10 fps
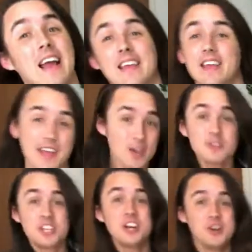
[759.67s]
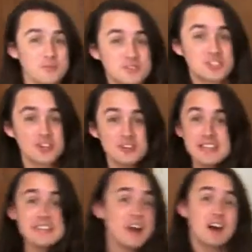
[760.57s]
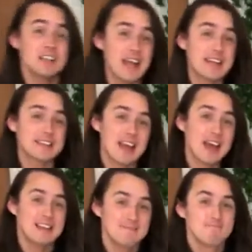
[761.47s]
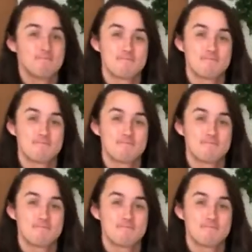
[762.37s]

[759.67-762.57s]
YouTube sure did not like that.